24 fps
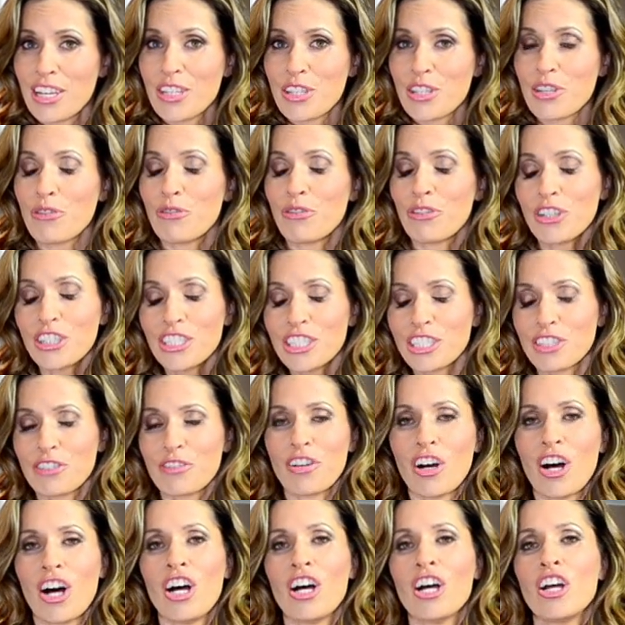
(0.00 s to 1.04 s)
So first of
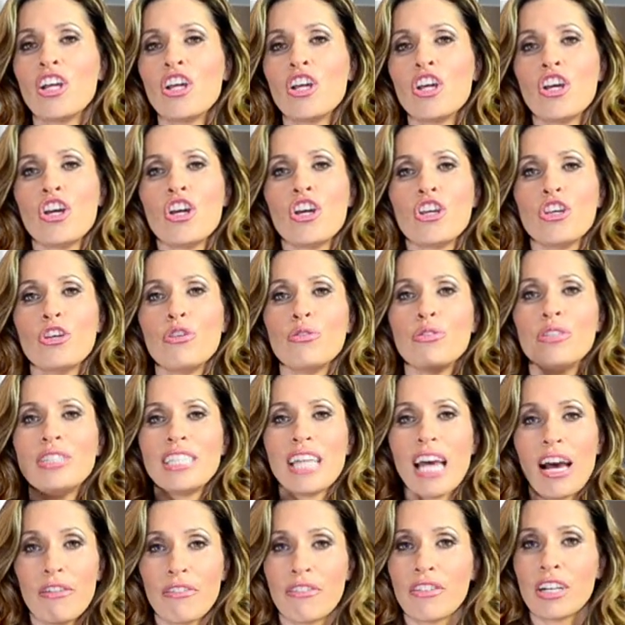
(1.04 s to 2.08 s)
all, you
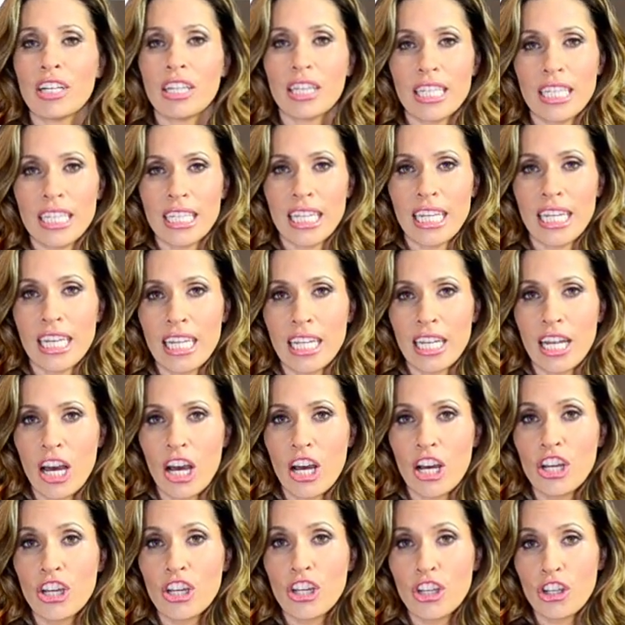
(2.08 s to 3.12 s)
definitely need
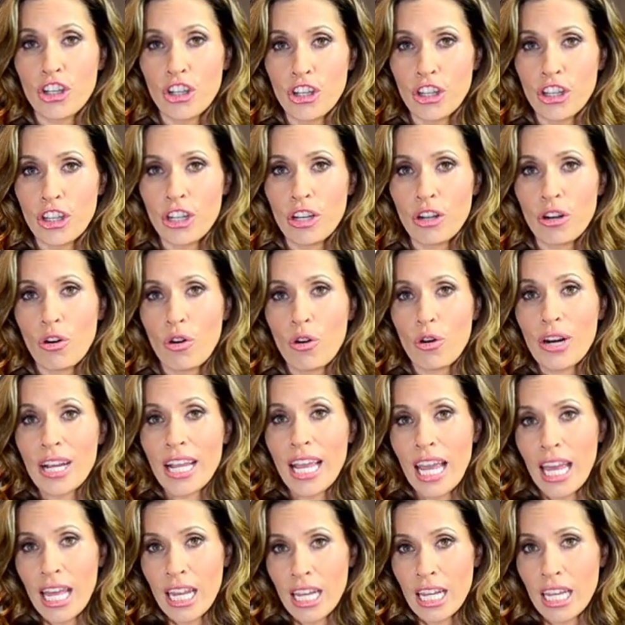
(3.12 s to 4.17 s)
a good
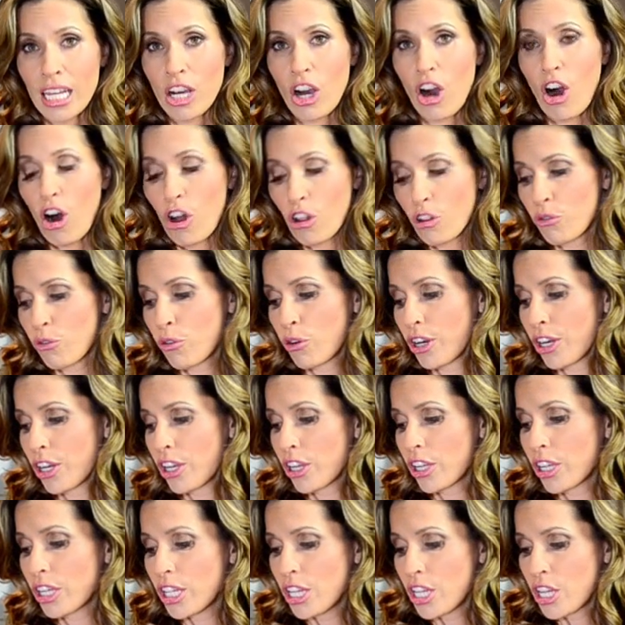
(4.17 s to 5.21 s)
organic olive
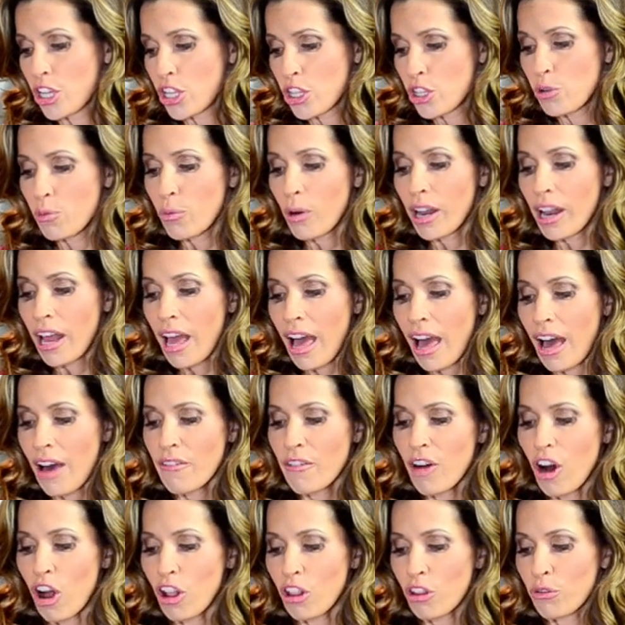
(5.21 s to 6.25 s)
oil. You want to
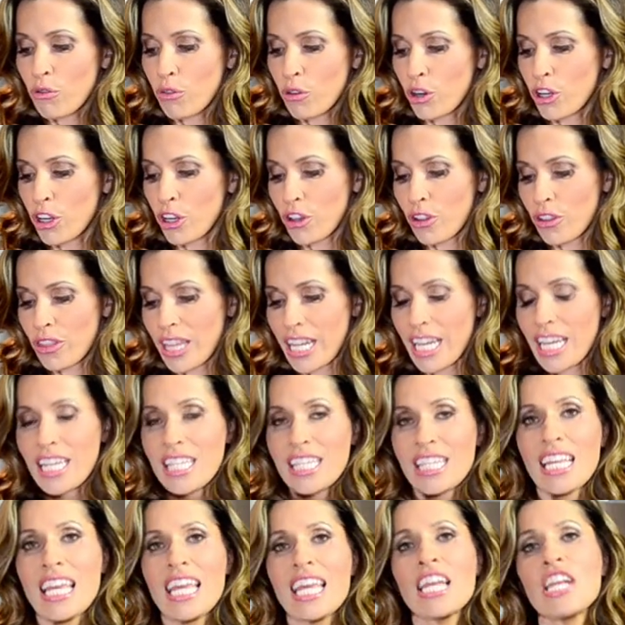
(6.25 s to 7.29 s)
have olive oil that
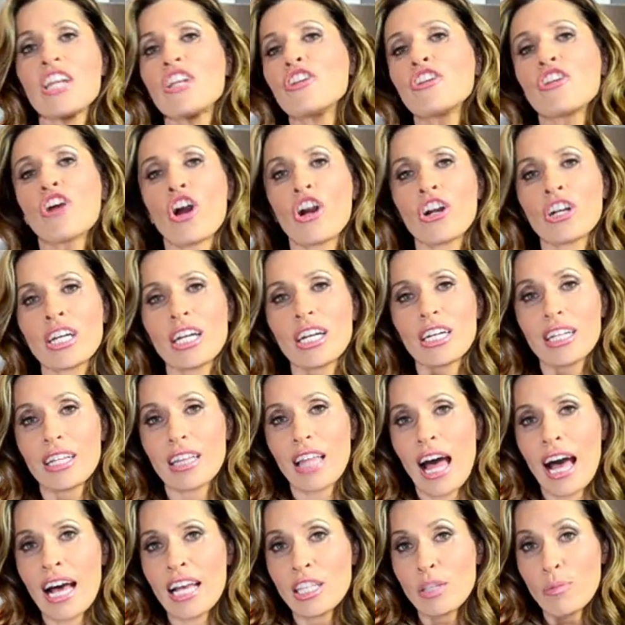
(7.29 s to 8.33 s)
is in a dark
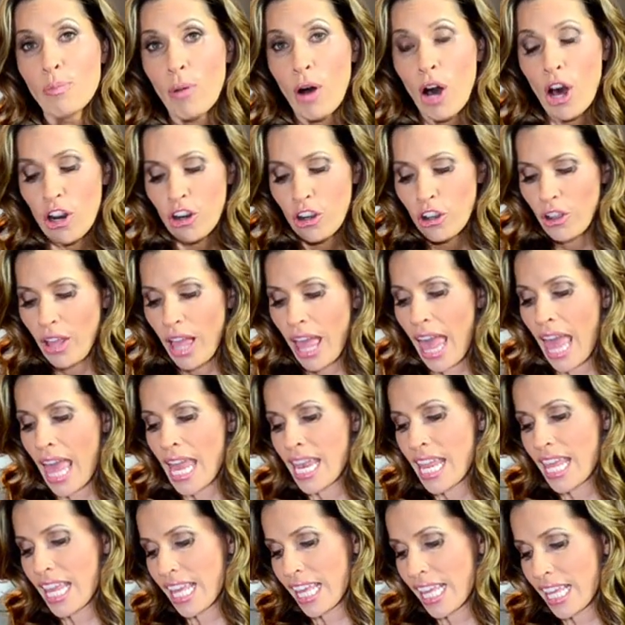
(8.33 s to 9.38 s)
glass bottle
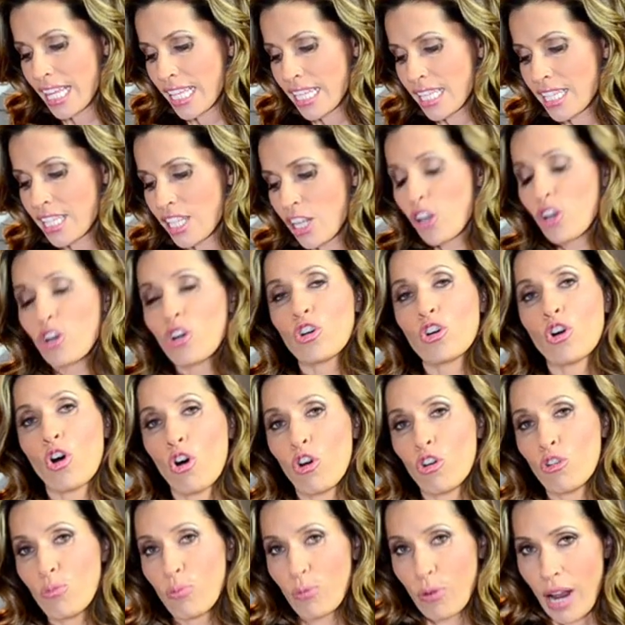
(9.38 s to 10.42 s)
and is
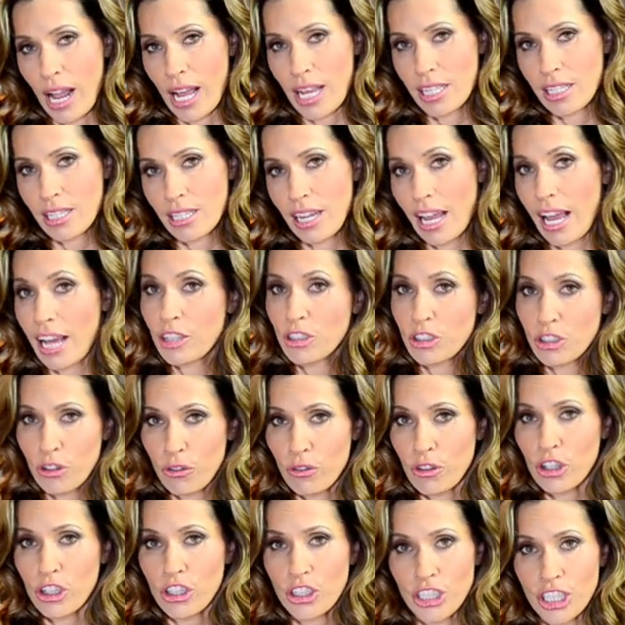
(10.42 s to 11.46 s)
cold pressed. Extra
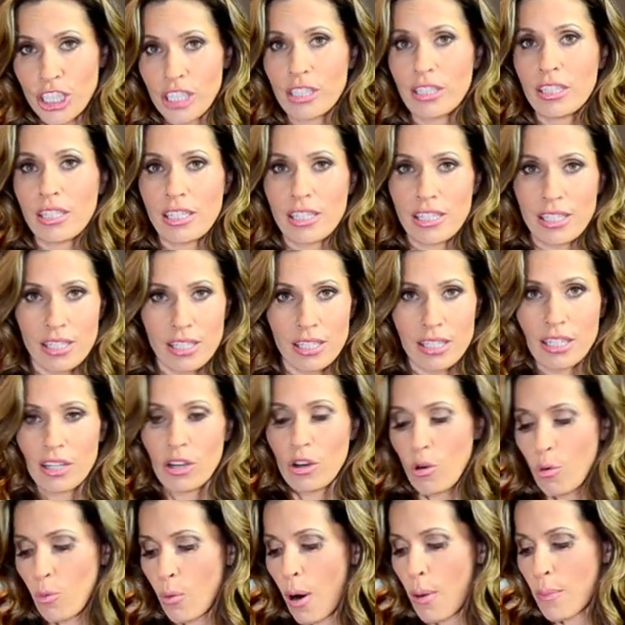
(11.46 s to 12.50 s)
virgin is
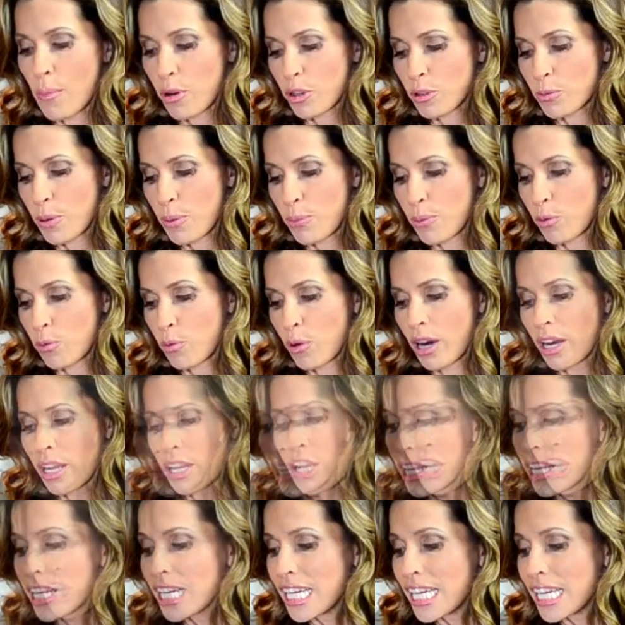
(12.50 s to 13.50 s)
what most people want.